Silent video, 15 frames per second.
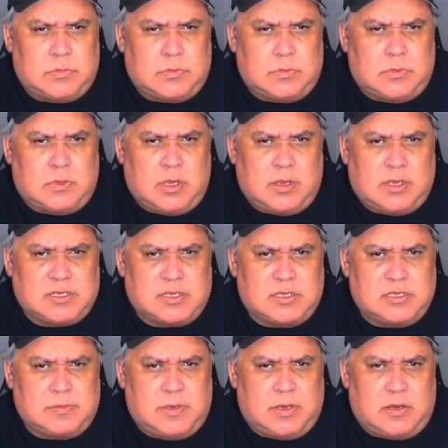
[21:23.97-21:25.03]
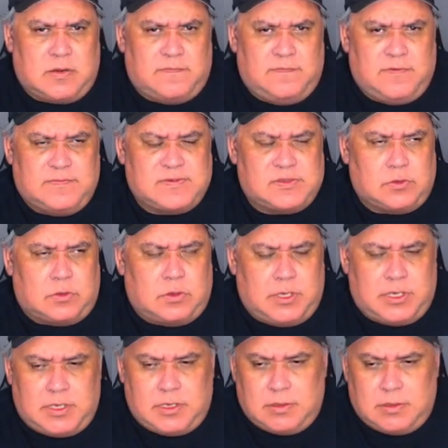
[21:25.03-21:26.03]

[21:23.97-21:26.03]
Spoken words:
No, actually, it should be our fifth story.